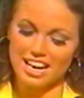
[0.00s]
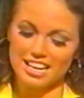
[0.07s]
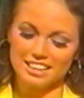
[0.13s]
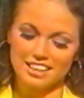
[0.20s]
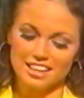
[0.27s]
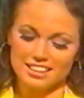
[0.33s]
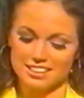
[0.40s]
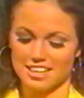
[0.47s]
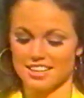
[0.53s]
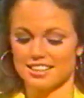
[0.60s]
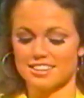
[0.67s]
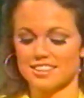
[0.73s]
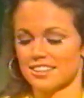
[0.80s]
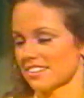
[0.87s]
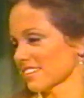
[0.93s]
I like, I
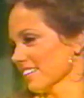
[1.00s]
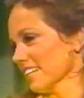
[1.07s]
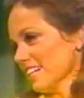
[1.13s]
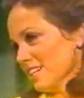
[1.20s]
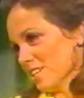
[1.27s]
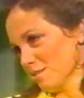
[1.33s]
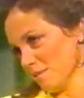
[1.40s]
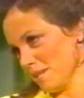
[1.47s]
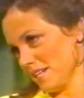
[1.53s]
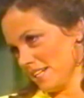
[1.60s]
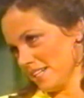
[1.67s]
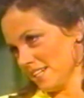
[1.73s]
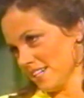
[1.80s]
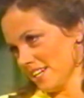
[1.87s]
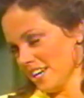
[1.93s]
think lean and mean.